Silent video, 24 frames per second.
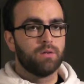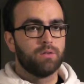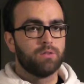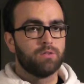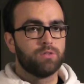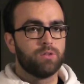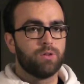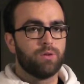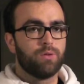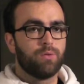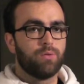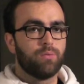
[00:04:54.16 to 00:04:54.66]

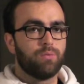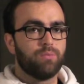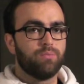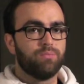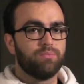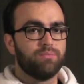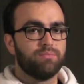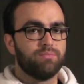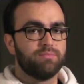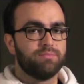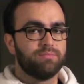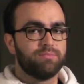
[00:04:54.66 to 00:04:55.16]
So
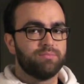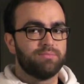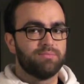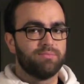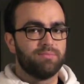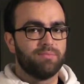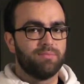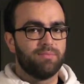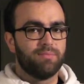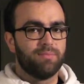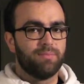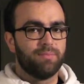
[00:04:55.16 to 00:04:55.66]

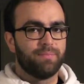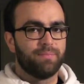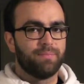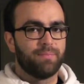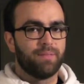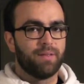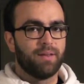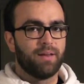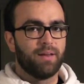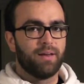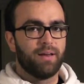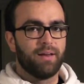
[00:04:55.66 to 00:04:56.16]

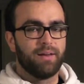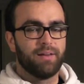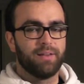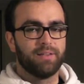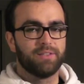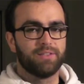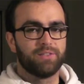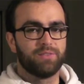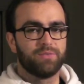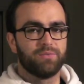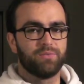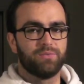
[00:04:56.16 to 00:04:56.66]
I
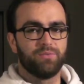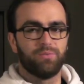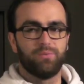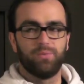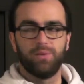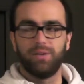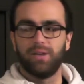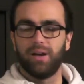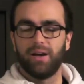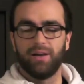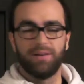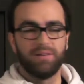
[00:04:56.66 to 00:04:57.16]
guess we
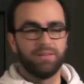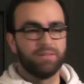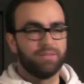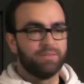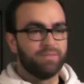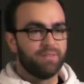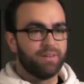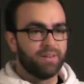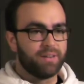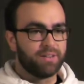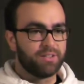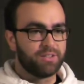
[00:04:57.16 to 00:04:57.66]
kind of
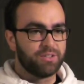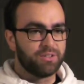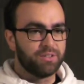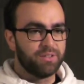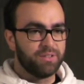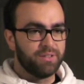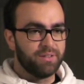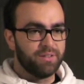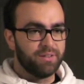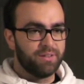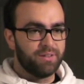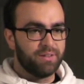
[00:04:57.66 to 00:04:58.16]

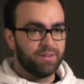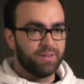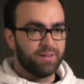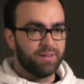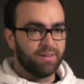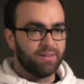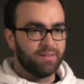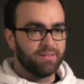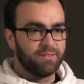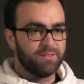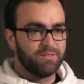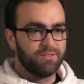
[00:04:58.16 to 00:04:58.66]
actually
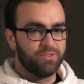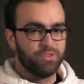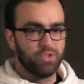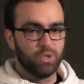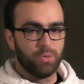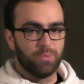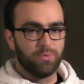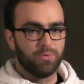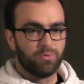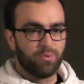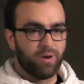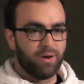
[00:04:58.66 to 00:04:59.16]

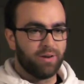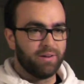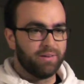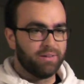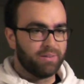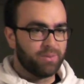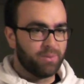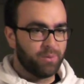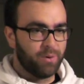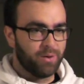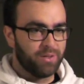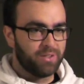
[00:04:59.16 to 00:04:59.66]
jumped right into
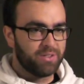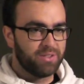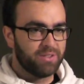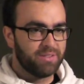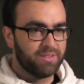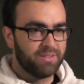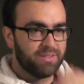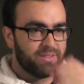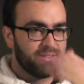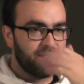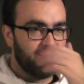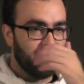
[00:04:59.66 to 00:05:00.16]

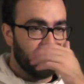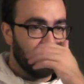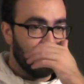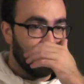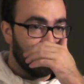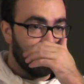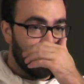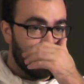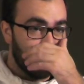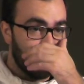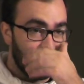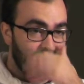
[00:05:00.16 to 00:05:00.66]
questions,
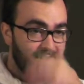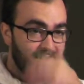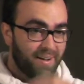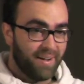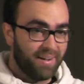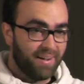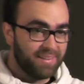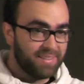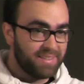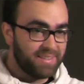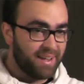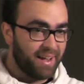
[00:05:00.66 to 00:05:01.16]
and I
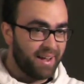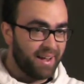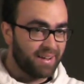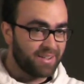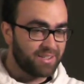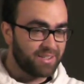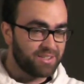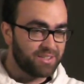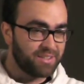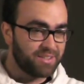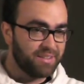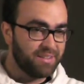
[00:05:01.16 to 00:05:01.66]
forgot to
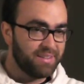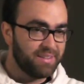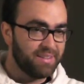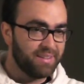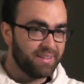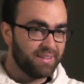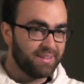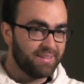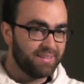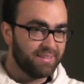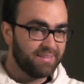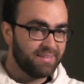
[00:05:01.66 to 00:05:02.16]
actually
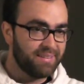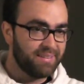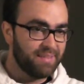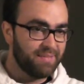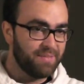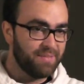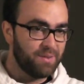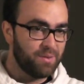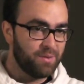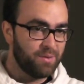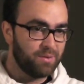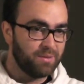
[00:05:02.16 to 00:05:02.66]
give
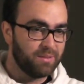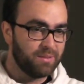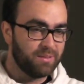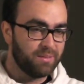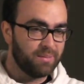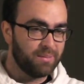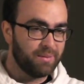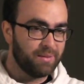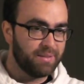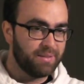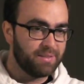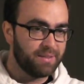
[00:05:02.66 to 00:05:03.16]
you a little
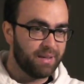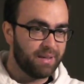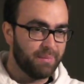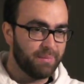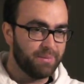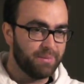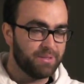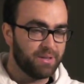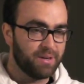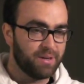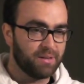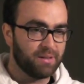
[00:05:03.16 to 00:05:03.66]
bit of time
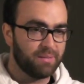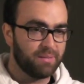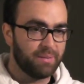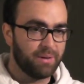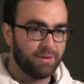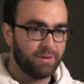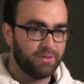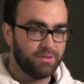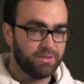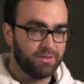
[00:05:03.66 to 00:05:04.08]
to talk about